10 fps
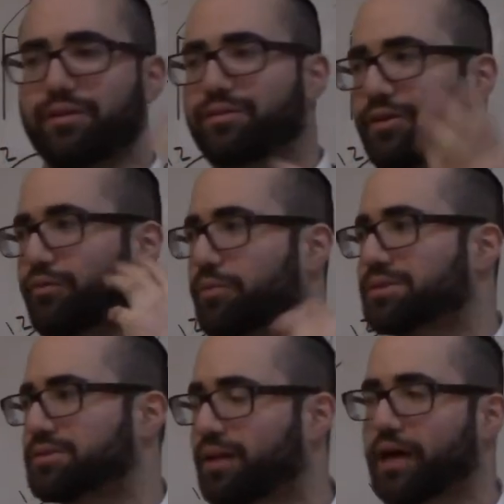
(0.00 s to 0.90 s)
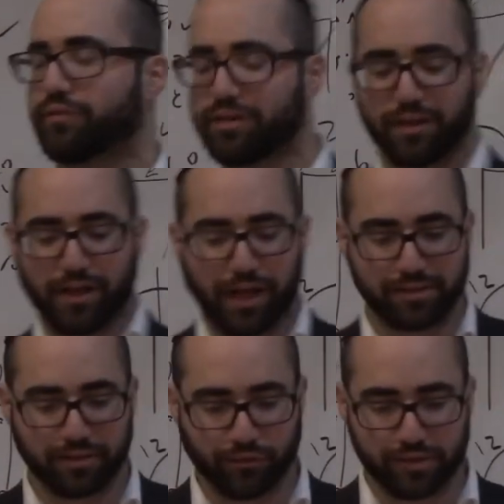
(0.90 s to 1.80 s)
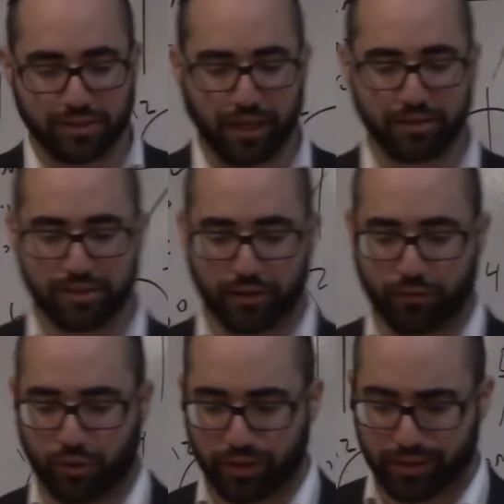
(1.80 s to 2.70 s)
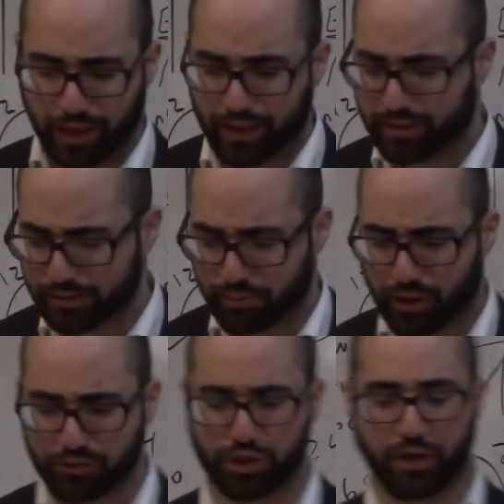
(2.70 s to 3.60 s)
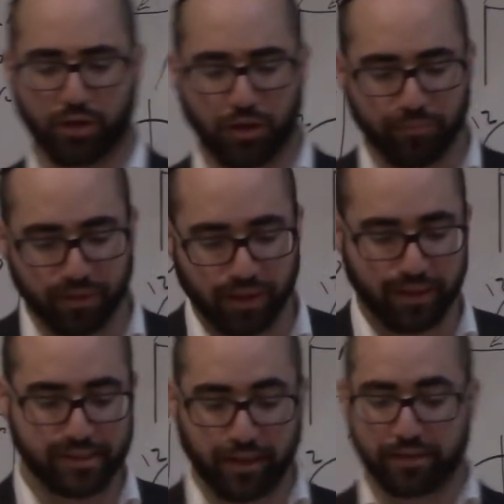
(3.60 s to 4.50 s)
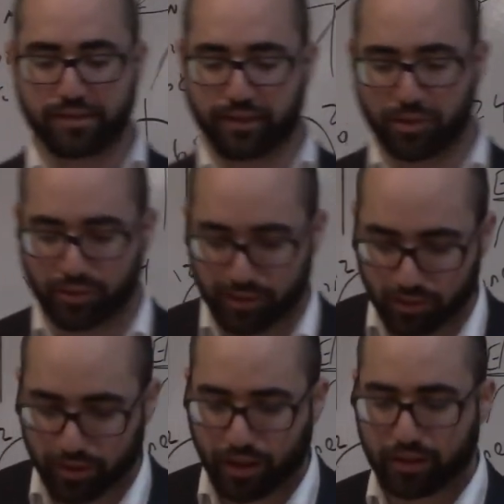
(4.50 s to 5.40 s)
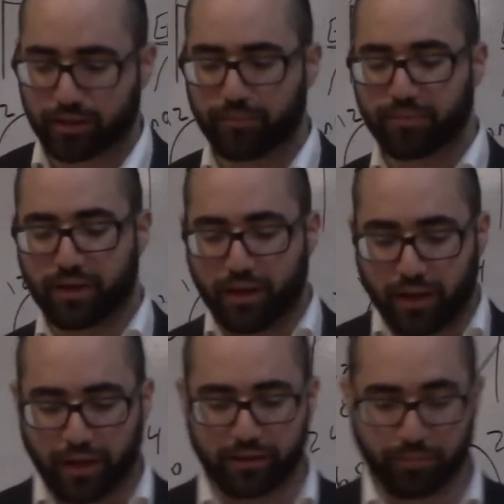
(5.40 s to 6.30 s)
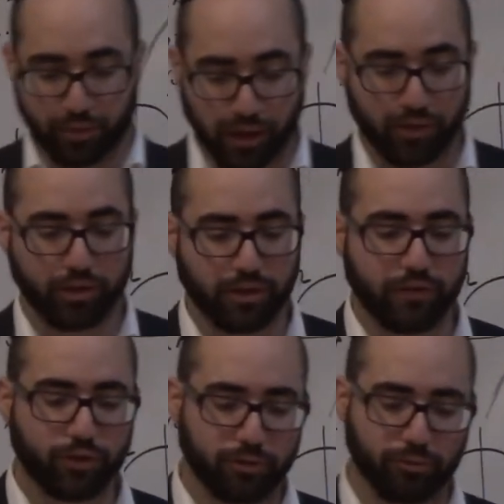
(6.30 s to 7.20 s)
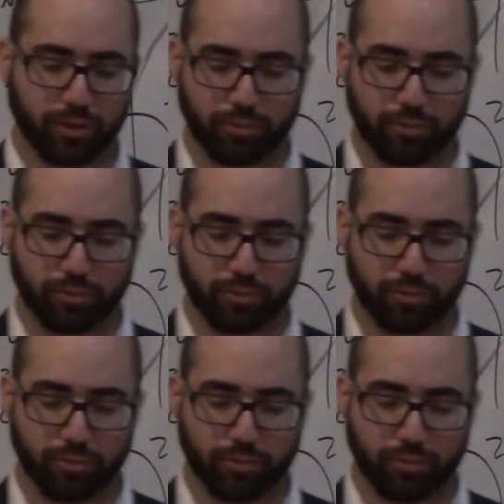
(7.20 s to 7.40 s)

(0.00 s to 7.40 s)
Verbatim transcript: you know, from the saliva. It has a different status. Therefore, it has bracha shakol. It's not say giduli karka, and the bracha chanafir would be